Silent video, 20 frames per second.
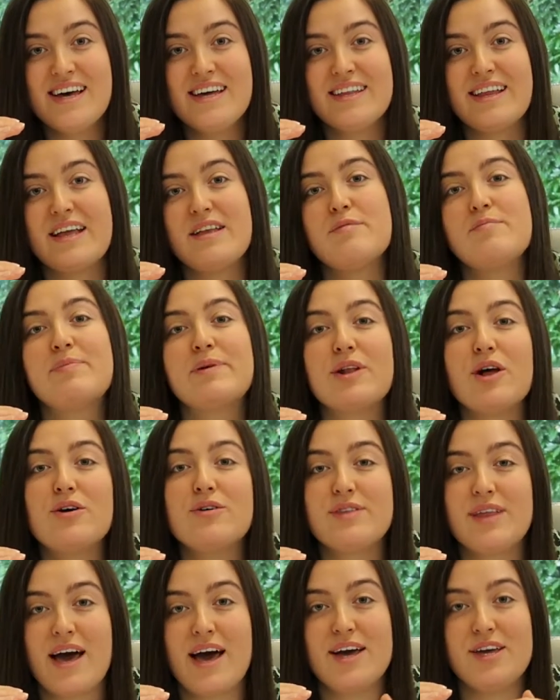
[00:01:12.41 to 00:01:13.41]
Then
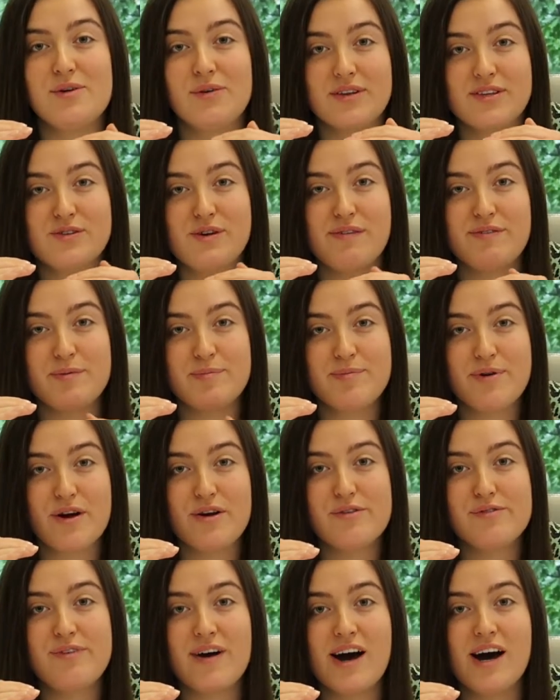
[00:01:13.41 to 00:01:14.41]
below there, you want to have your
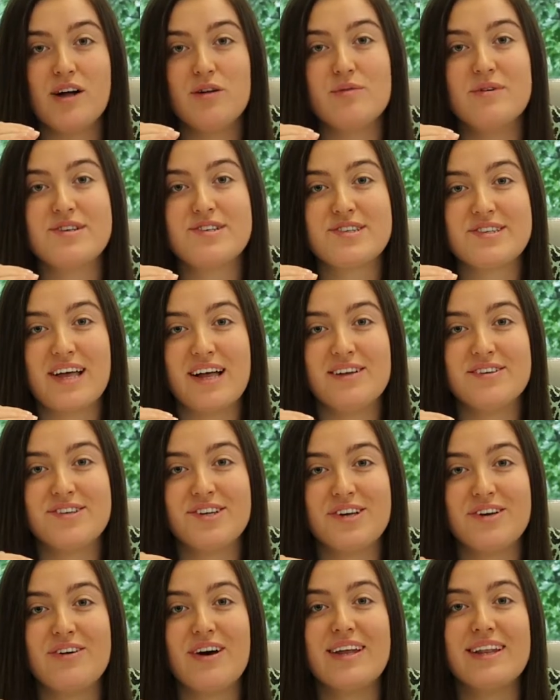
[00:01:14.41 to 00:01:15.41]
profile, which tells
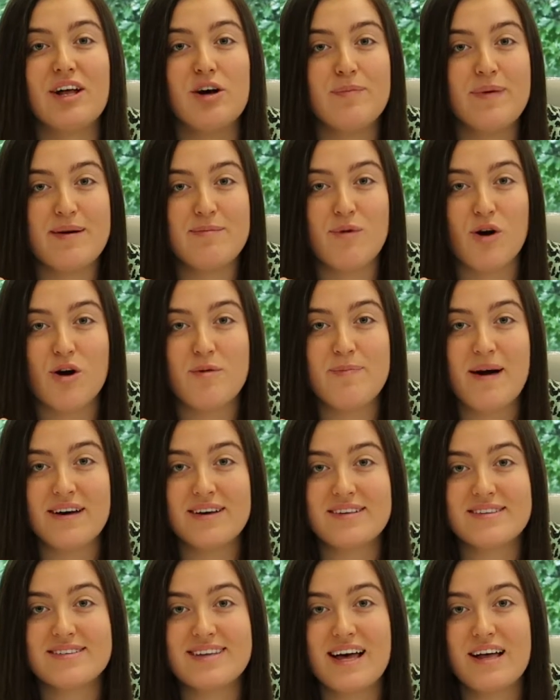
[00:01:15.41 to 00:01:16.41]
you a little bit more about
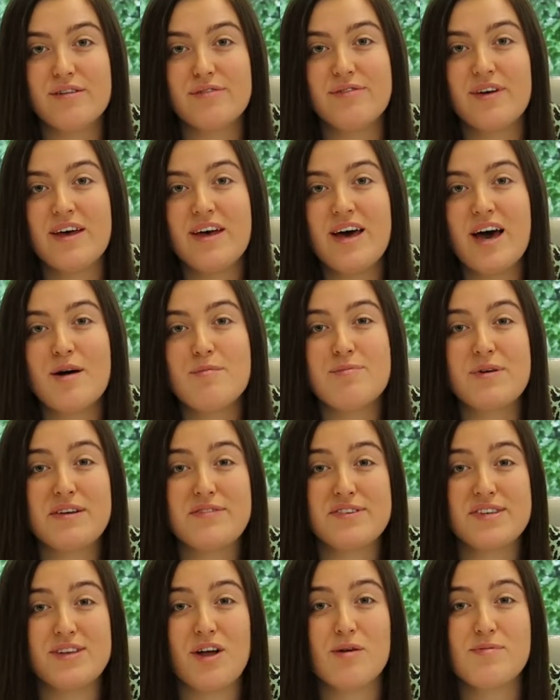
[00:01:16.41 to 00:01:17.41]
yourself, a
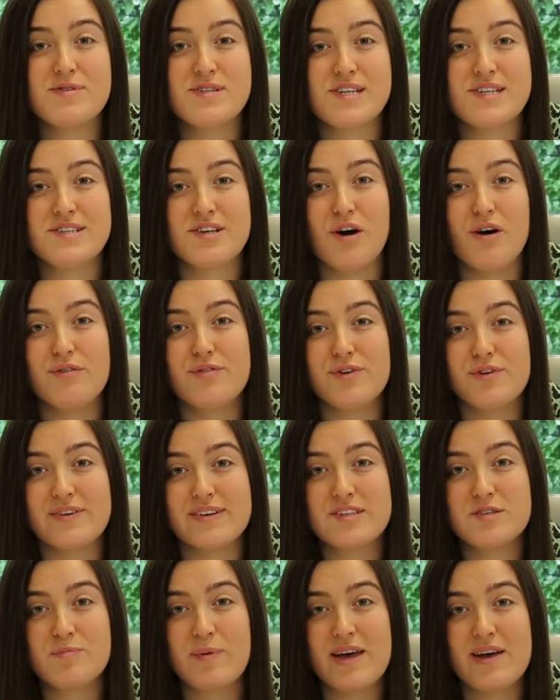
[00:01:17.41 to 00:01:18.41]
brief synopsis of your
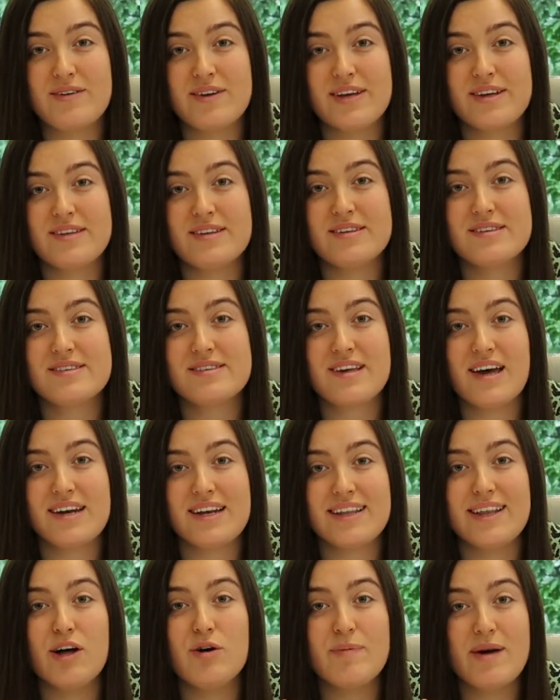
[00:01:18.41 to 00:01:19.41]
experience, and
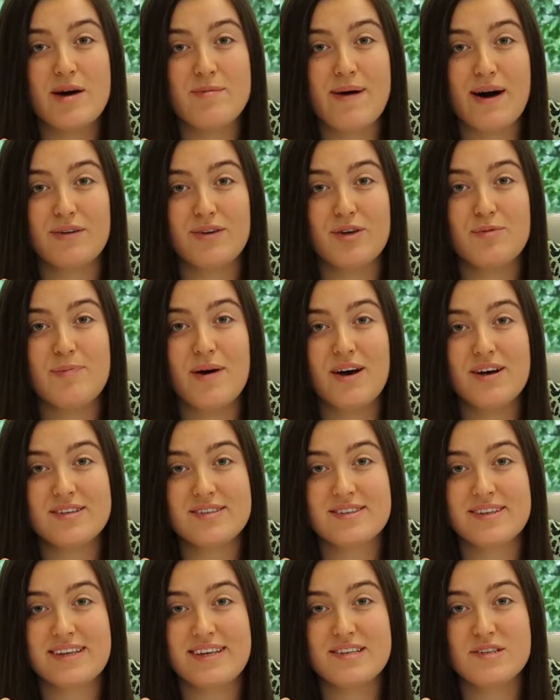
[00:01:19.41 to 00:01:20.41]
a little bit about you
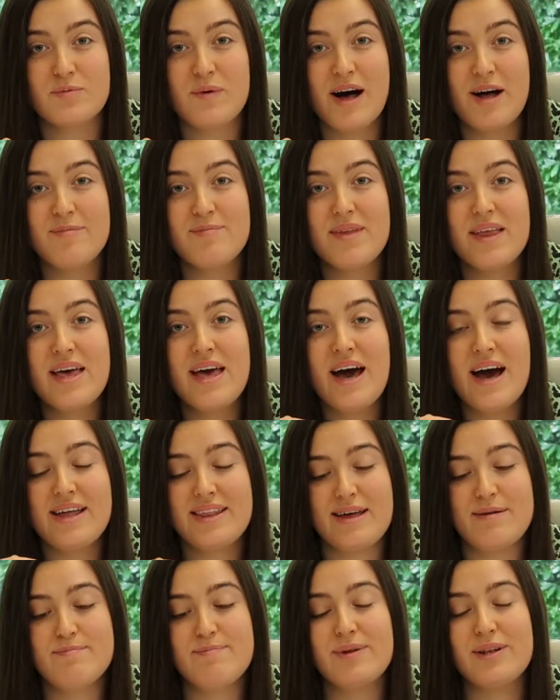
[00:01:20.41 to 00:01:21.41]
personally as well. And
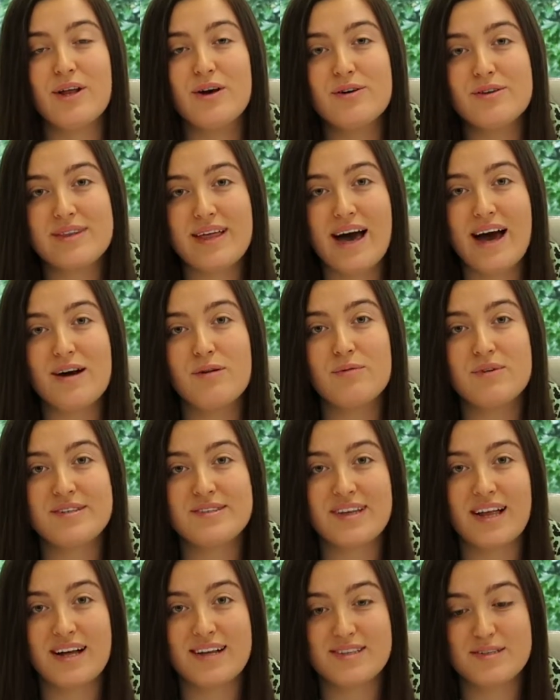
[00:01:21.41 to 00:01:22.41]
then below that, we
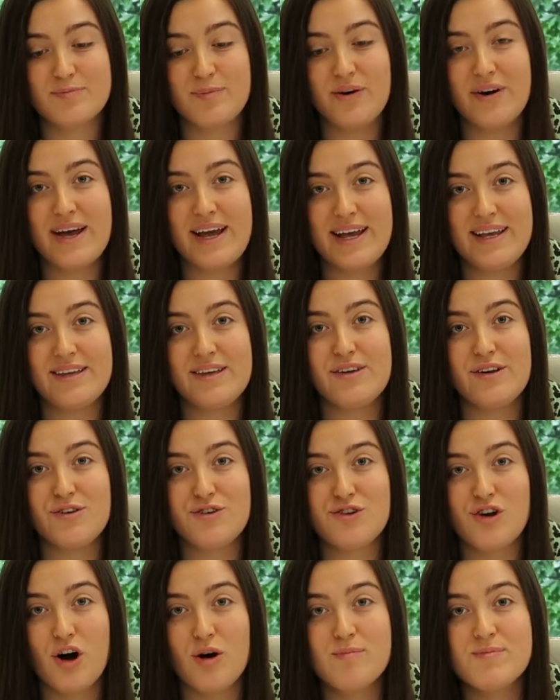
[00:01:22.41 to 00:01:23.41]
start to put in your
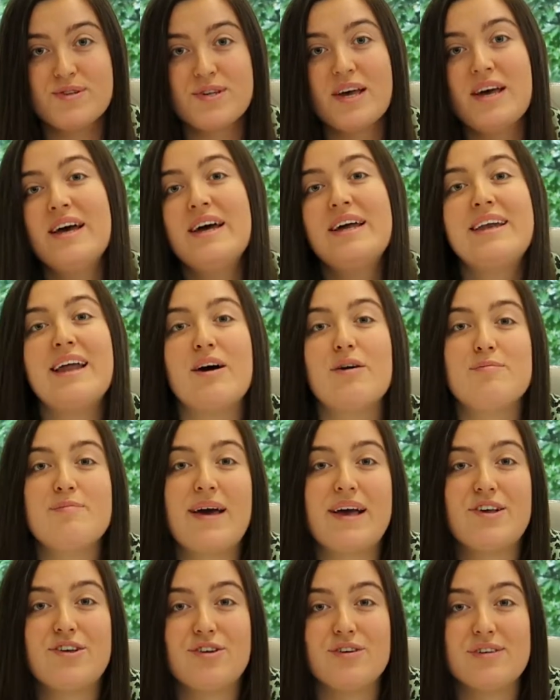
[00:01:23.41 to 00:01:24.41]
jobs. Now,
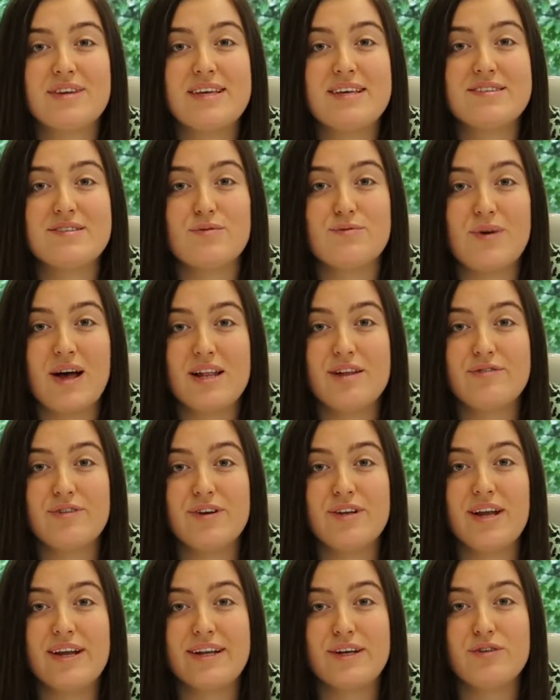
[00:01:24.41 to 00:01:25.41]
make sure these are
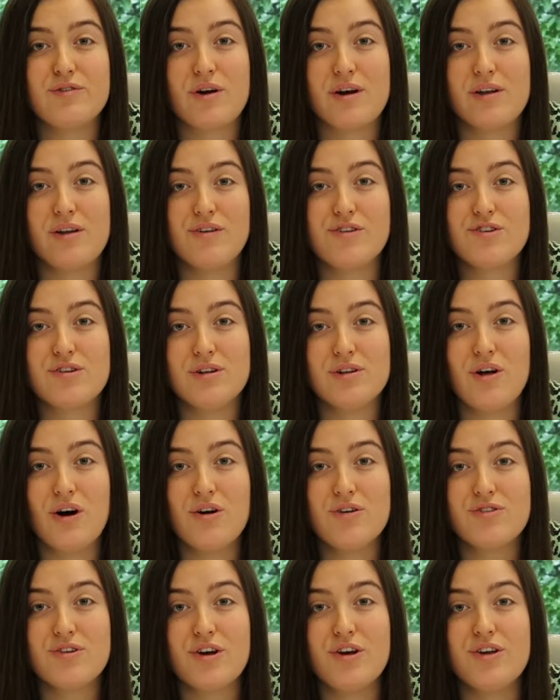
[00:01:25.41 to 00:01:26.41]
relevant and in chronological
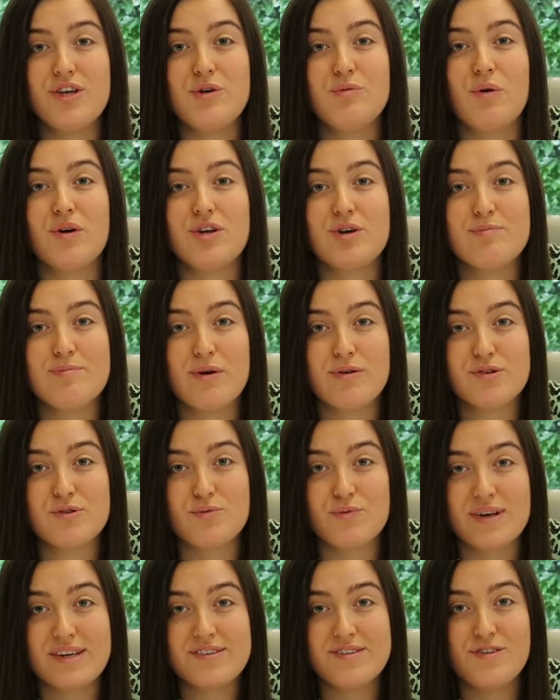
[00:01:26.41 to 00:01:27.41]
order. You want your most
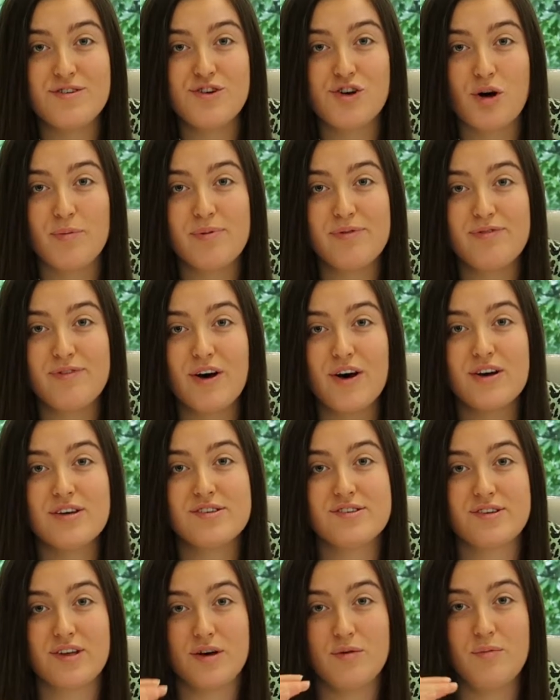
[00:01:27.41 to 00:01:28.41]
recent job
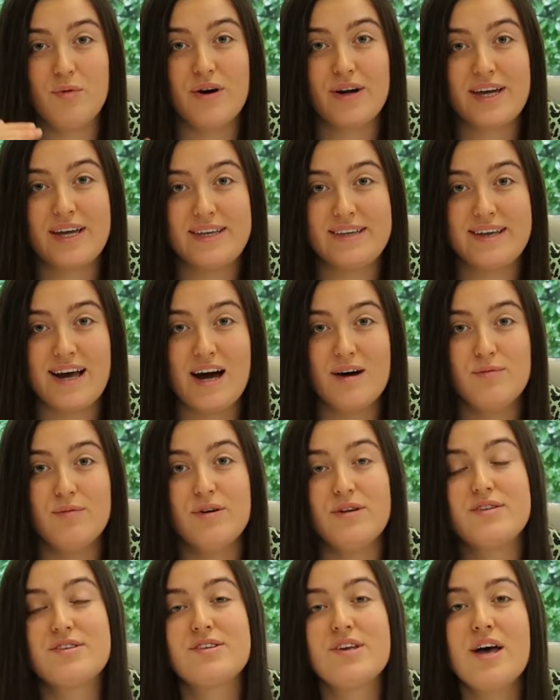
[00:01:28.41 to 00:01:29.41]
first and working
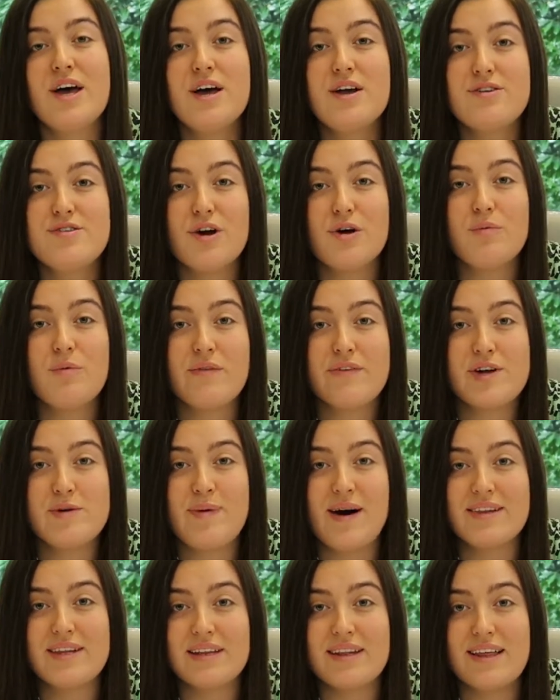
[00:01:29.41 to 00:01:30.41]
downwards. Don't worry
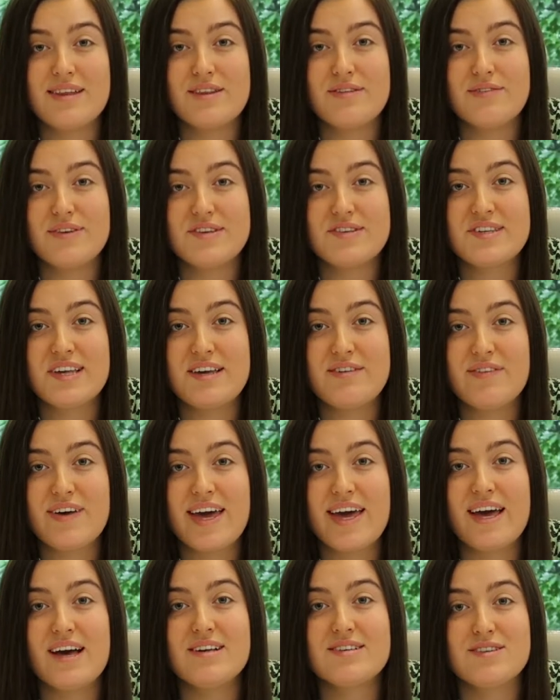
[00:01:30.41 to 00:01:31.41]
about the length of your
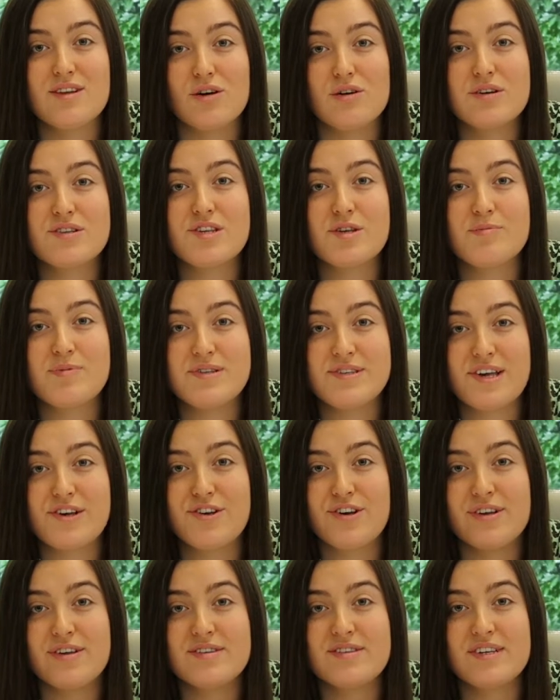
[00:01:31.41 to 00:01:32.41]
CV, as long as the
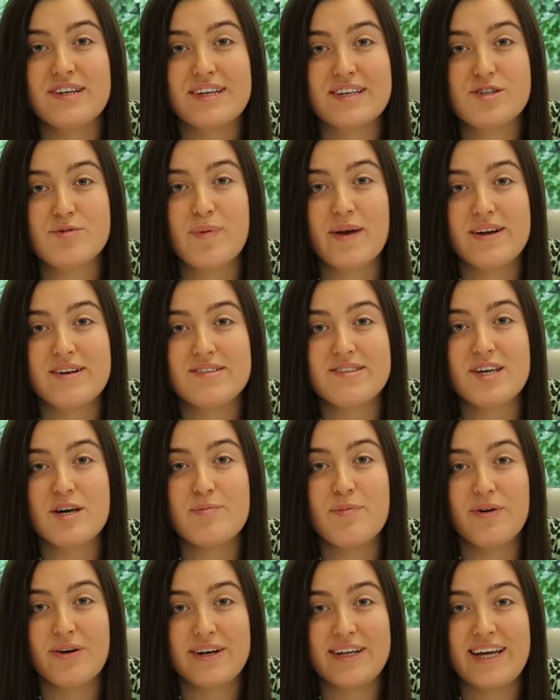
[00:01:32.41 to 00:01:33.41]
positions and experience that you're
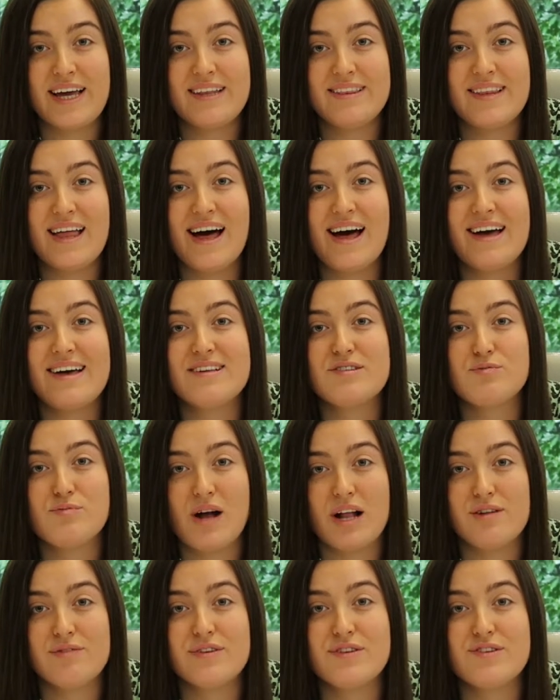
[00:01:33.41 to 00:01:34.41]
putting in there is
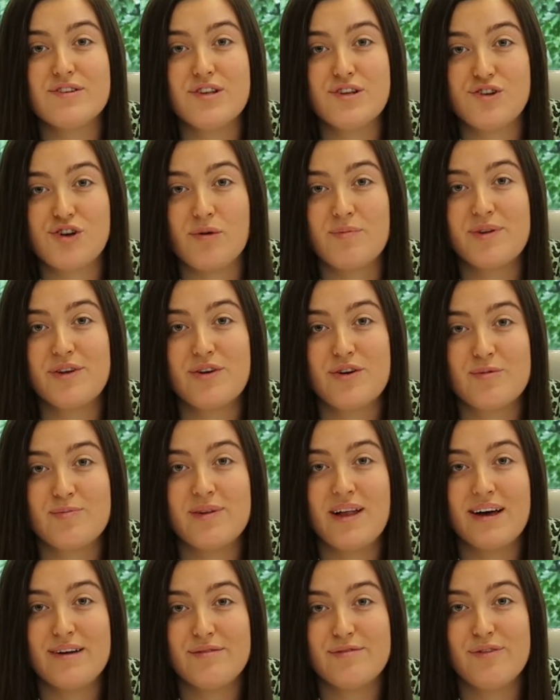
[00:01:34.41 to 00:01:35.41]
relevant to the job that you're
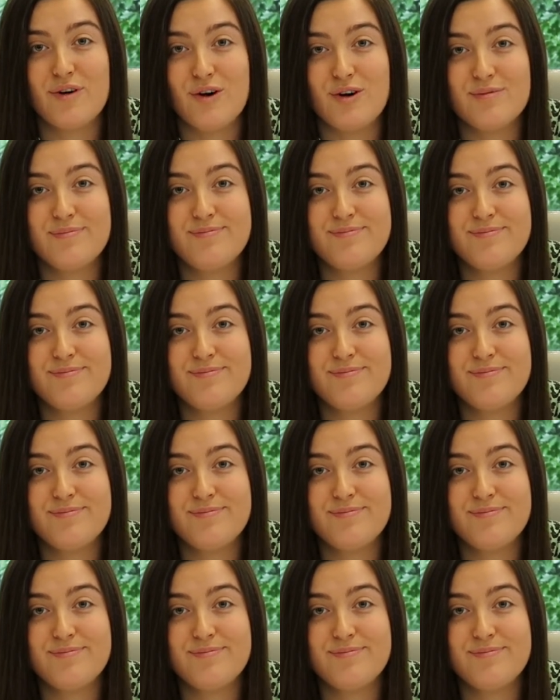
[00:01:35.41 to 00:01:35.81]
applying for.